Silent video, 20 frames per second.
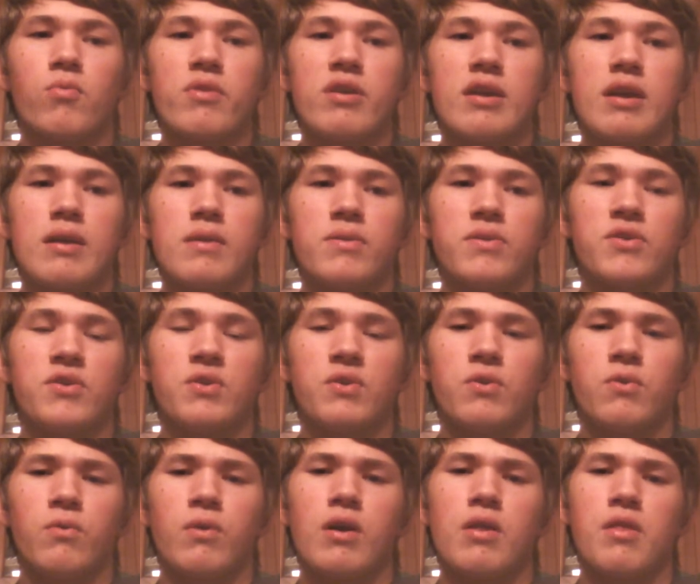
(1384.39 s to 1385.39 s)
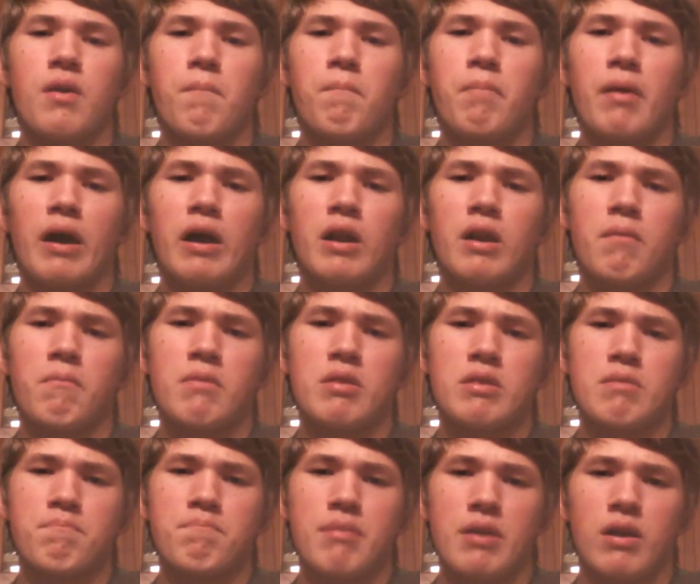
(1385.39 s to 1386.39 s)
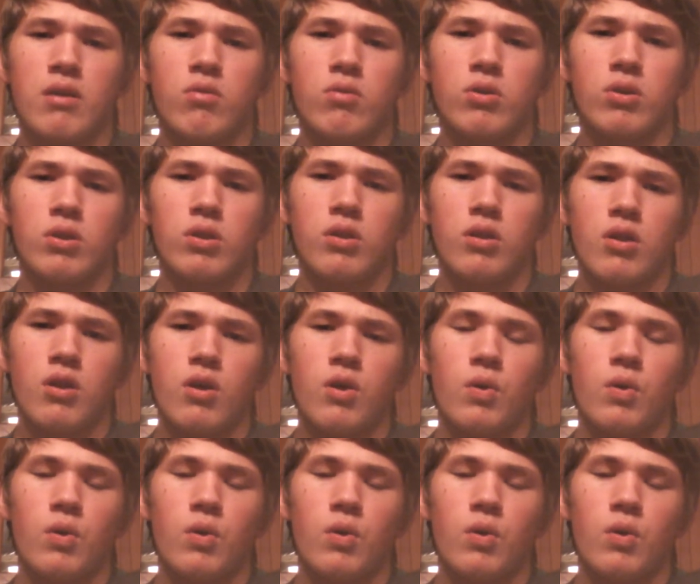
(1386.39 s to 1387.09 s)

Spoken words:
we get to the bottom of the barrel,